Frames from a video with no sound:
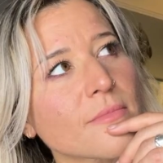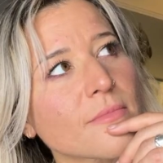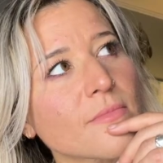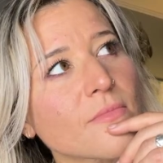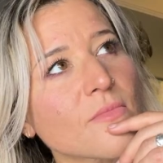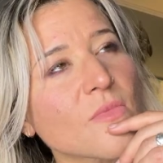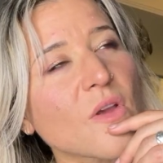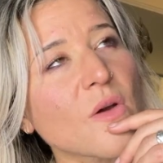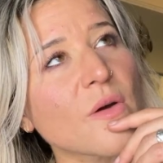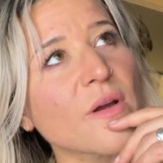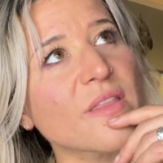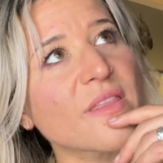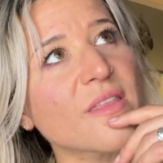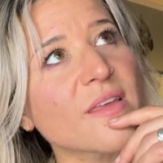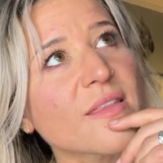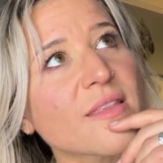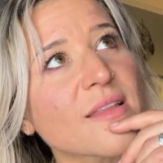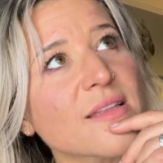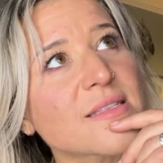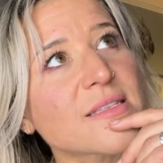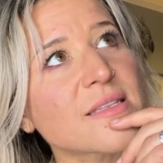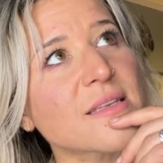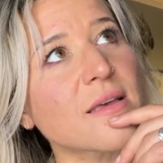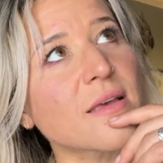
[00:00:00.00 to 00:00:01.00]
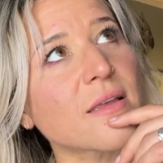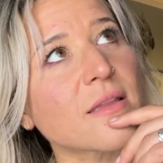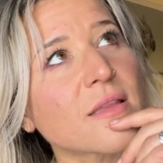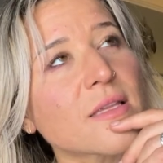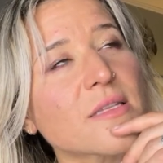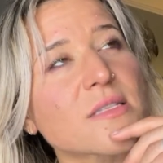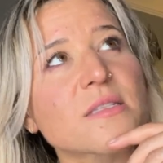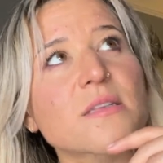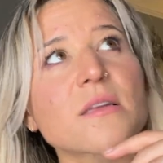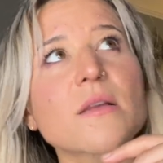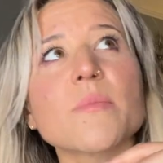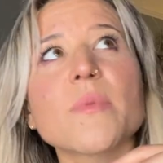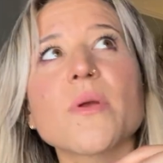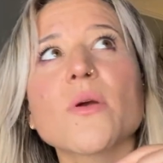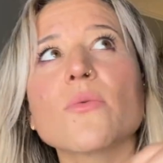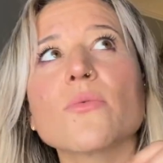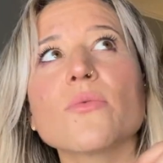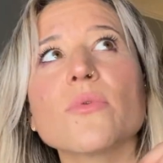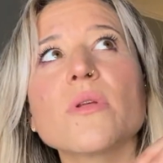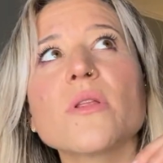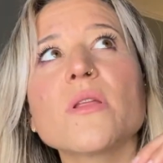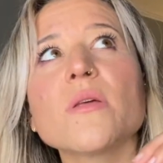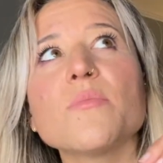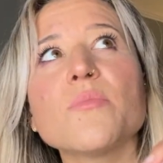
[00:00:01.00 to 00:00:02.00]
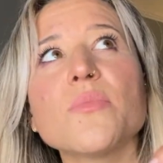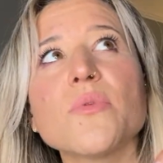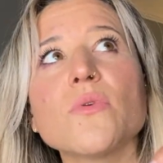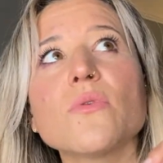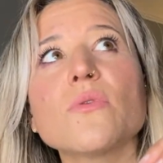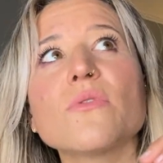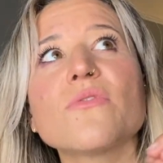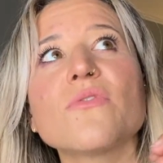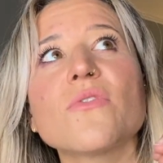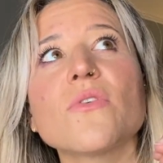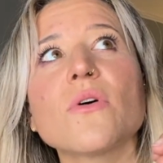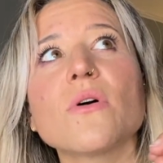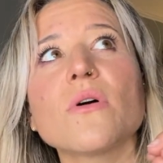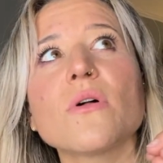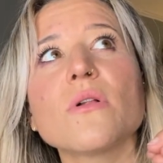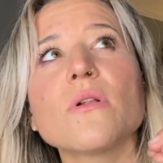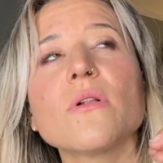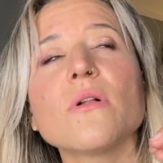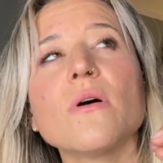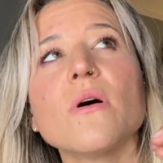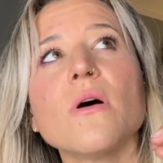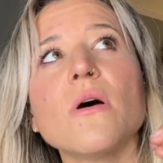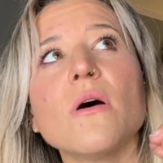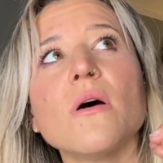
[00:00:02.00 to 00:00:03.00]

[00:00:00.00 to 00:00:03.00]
No, I think that's it. This is going to be a really beautiful